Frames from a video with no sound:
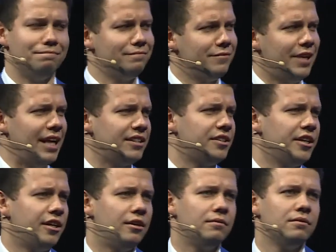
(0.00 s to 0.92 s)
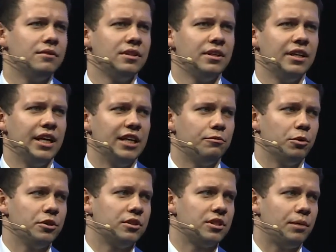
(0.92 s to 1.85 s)
Last year, it
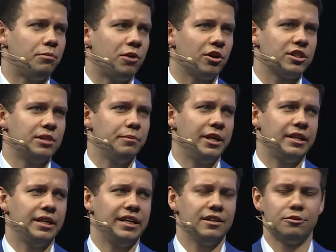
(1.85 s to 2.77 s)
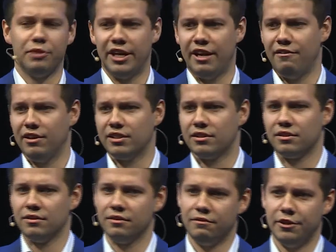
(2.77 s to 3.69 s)
was approximately 20 of us,
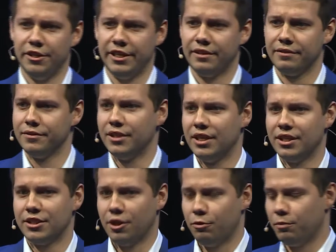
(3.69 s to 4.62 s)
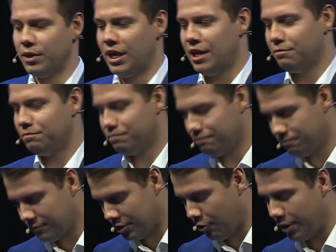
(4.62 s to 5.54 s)
30. So
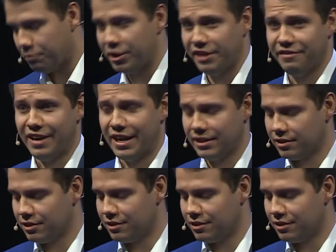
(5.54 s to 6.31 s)
growing pretty fast.